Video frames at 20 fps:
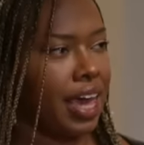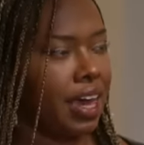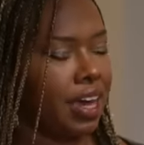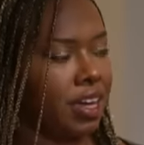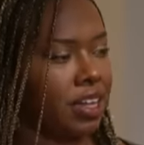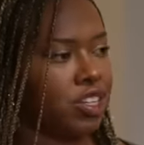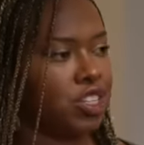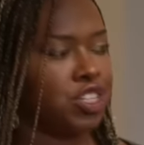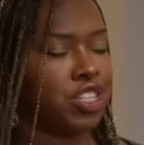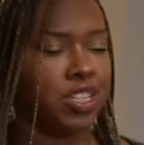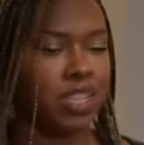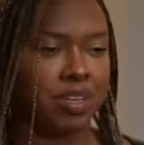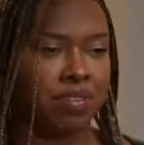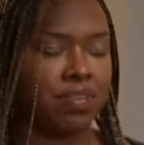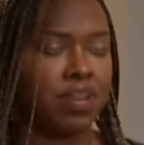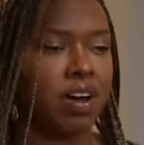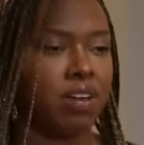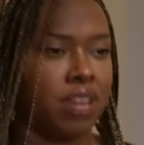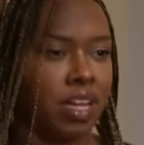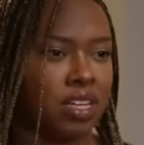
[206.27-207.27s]
and she
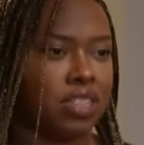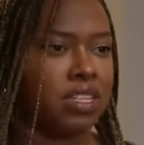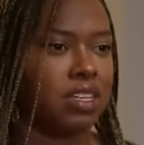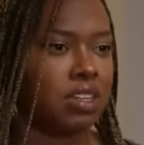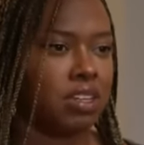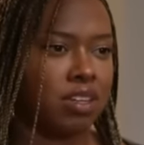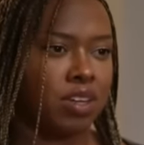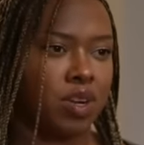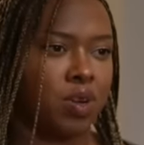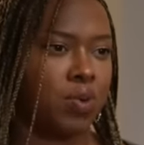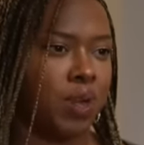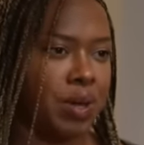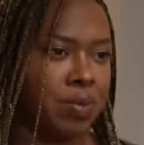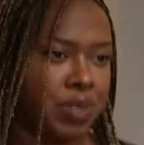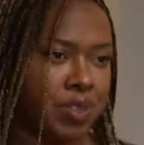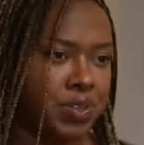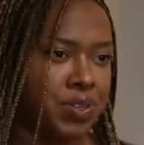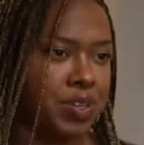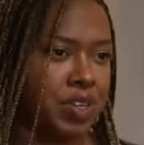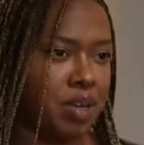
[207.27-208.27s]
felt like she could get away
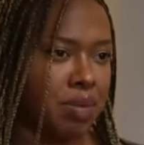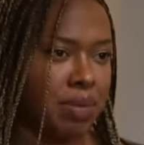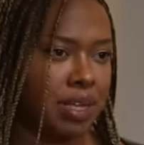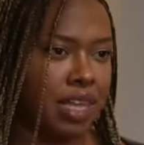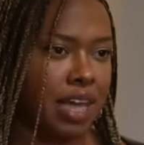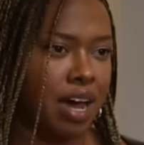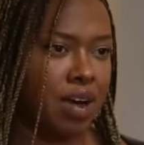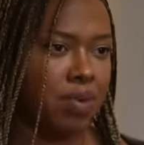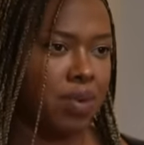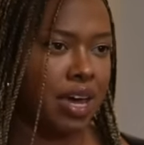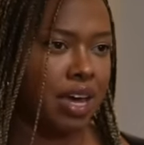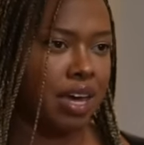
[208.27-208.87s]
with treating me that